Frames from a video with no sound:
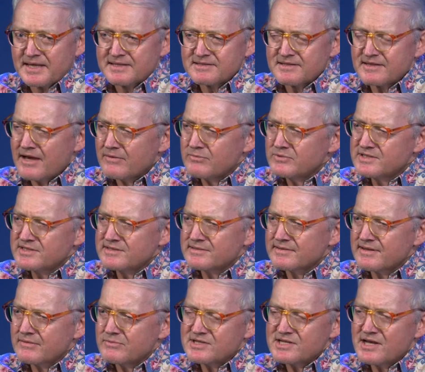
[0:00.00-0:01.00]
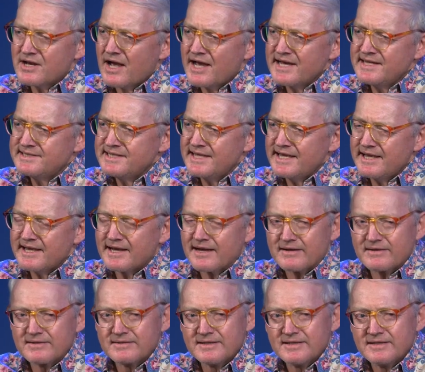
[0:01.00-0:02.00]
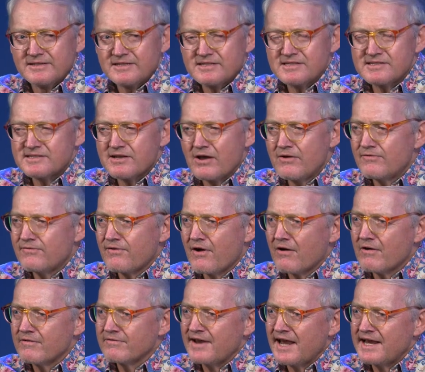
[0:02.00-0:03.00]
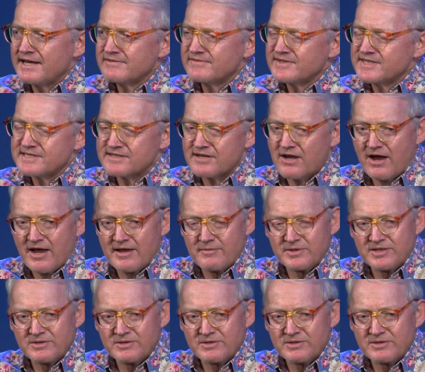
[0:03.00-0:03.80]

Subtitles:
So that was an idea just so far ahead of its time.